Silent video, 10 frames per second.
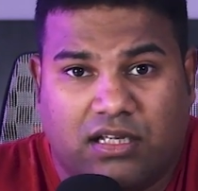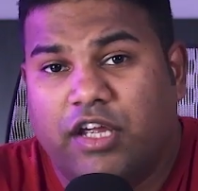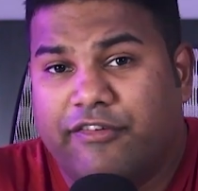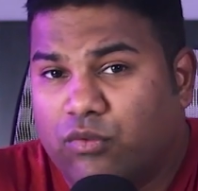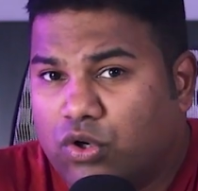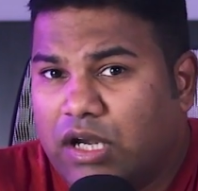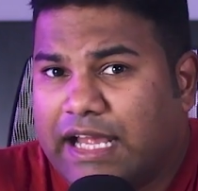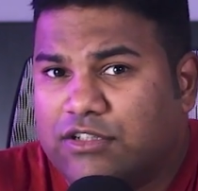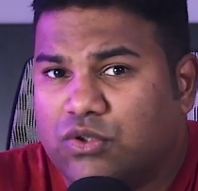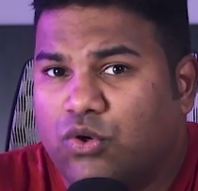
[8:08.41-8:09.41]
If you would
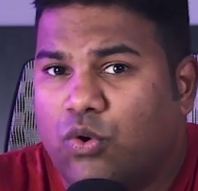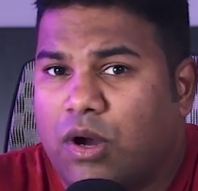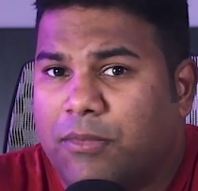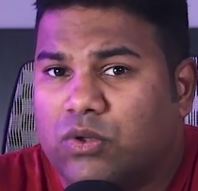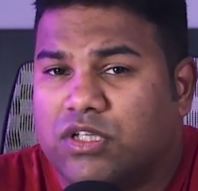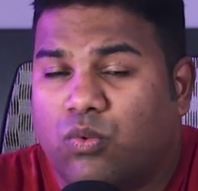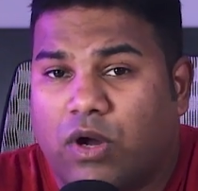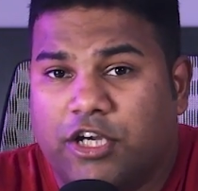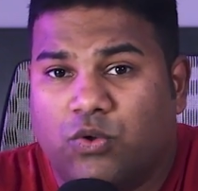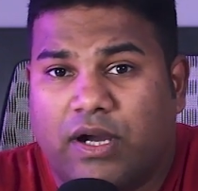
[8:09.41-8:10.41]
like to know about the
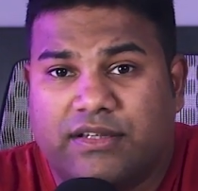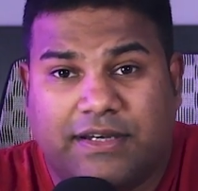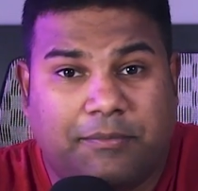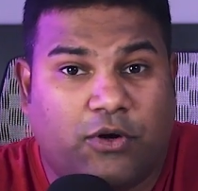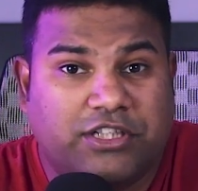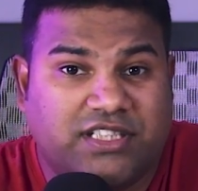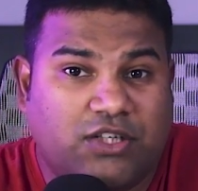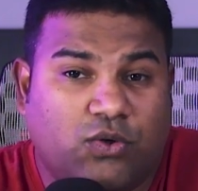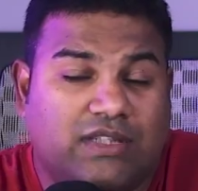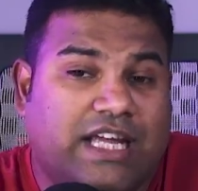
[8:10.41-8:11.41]
One UI 3.0,